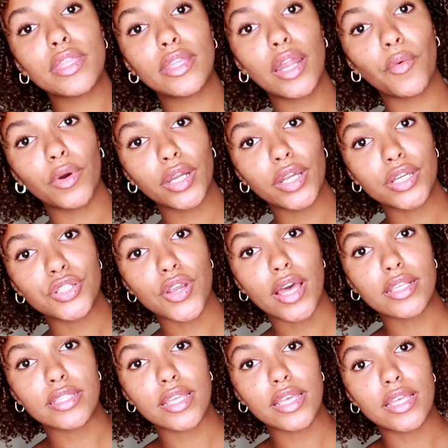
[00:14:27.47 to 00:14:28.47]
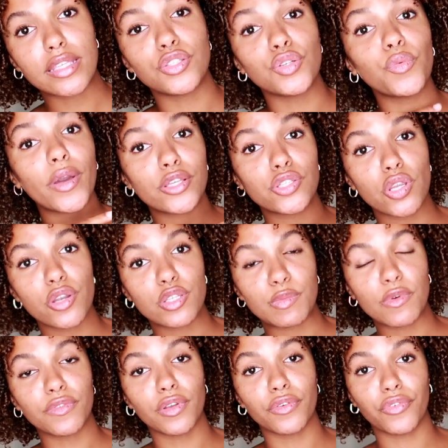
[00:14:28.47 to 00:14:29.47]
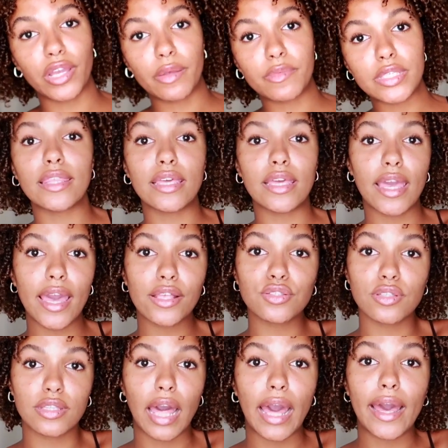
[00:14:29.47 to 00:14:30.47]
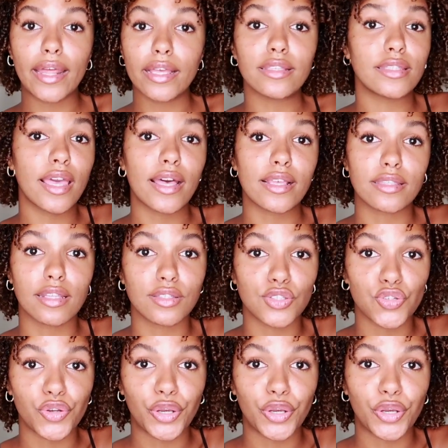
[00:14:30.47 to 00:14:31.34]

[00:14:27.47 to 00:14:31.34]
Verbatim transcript: thing that i want to address is do waist trainers move your ribs the answer to that is yes that's